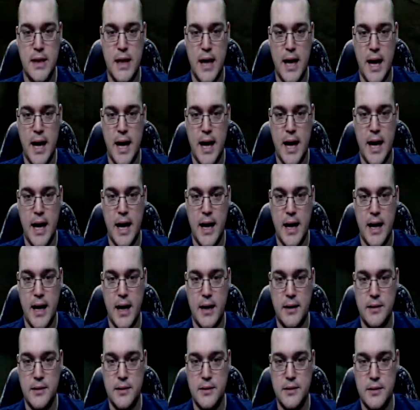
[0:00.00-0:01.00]

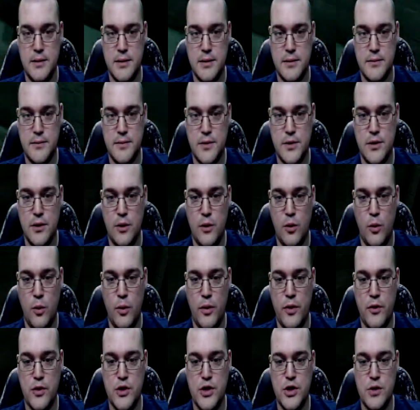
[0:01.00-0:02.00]
And so
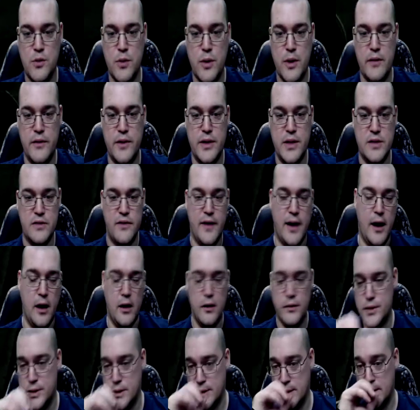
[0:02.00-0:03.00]
there's 3 of these
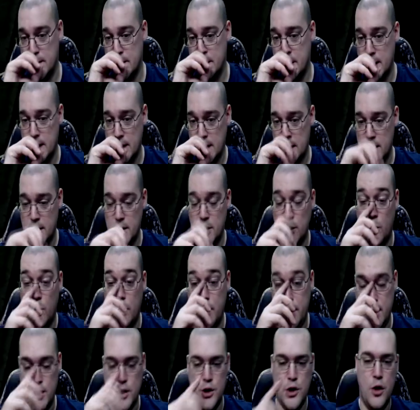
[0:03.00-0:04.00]
valves. We
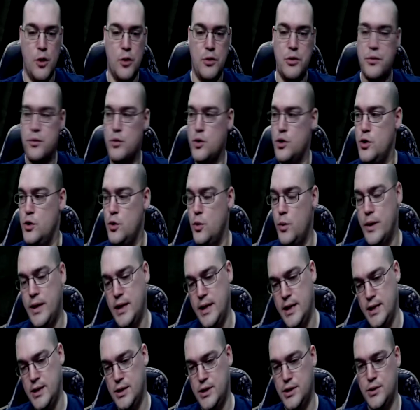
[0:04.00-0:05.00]
need to go through. We
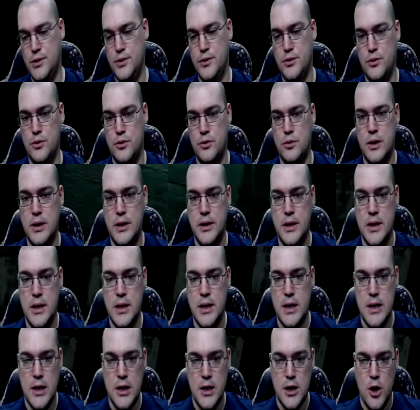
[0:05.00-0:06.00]
need to
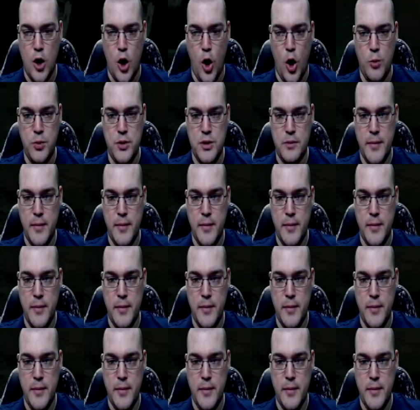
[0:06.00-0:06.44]
open them